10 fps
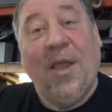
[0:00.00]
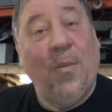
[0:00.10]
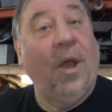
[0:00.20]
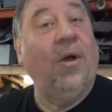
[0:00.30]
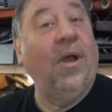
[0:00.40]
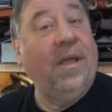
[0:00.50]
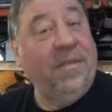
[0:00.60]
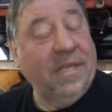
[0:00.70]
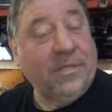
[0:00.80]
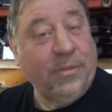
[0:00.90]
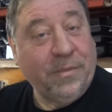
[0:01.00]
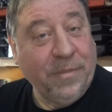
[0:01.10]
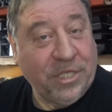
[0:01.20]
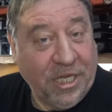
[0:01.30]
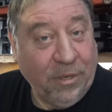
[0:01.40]
Well, this was,
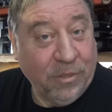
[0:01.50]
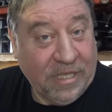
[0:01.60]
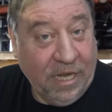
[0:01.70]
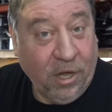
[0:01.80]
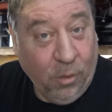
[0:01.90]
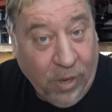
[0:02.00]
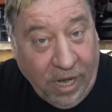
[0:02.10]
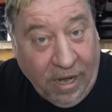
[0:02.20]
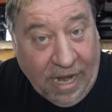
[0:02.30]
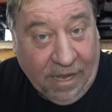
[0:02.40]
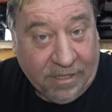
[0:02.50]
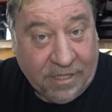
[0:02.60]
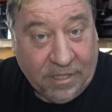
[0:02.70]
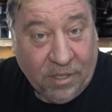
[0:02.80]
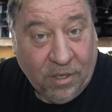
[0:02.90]
machine was in our
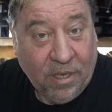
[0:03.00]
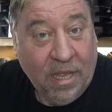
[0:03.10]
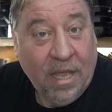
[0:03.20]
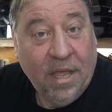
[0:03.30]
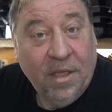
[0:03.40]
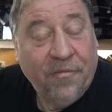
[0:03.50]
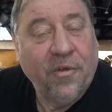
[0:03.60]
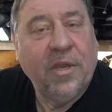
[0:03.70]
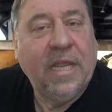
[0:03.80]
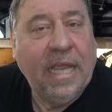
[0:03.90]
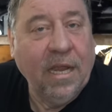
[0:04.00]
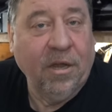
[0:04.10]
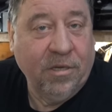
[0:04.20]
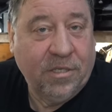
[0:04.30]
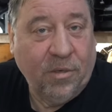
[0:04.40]
warehouse for
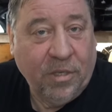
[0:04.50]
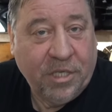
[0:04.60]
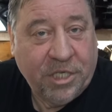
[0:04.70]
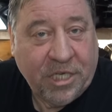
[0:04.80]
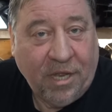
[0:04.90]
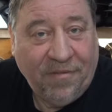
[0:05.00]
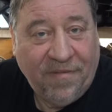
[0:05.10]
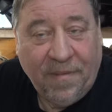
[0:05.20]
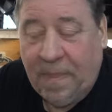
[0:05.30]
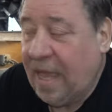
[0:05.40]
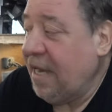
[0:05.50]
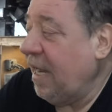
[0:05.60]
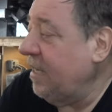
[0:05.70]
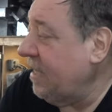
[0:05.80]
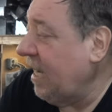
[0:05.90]
years on the shelf and
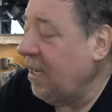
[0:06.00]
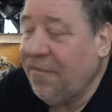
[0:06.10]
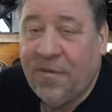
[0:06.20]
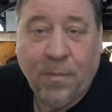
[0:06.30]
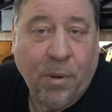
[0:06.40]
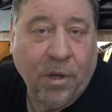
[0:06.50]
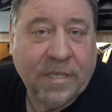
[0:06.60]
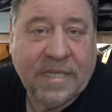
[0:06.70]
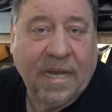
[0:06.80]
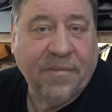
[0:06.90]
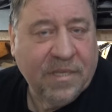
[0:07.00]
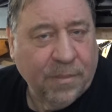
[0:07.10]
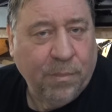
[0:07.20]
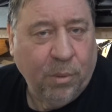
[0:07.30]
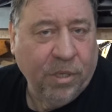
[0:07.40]
they had taken a few parts out of it,
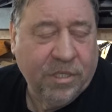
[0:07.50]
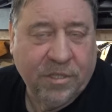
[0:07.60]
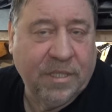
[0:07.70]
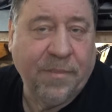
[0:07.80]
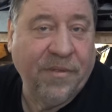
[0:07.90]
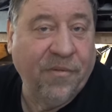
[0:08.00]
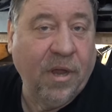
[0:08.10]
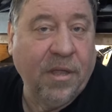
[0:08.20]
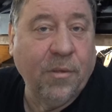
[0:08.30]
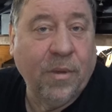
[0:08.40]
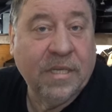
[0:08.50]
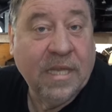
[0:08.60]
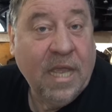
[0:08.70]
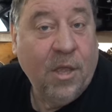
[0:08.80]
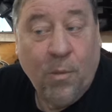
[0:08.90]
some boards or something for other ones.
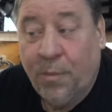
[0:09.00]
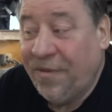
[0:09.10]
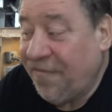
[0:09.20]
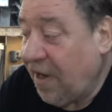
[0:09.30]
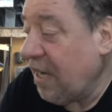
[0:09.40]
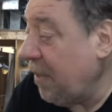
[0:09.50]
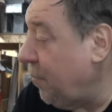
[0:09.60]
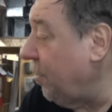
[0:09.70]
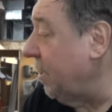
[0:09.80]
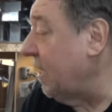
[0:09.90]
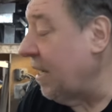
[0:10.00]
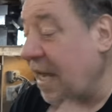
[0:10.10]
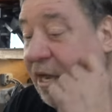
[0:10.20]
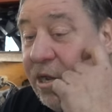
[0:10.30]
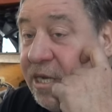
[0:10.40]
When we finally pulled it down,
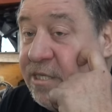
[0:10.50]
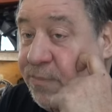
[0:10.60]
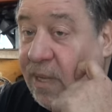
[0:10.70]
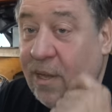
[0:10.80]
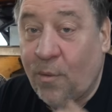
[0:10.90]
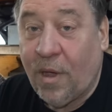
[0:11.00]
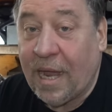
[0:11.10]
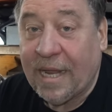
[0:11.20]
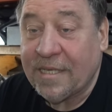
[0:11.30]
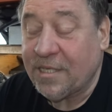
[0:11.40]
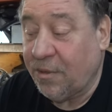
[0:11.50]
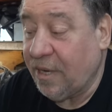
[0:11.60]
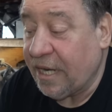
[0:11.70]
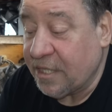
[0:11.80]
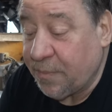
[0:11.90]
that could explain why it's so
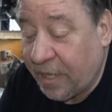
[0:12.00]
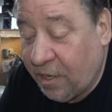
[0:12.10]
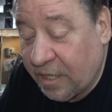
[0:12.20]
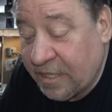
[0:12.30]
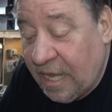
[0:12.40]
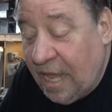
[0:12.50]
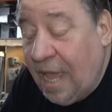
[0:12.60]
nice because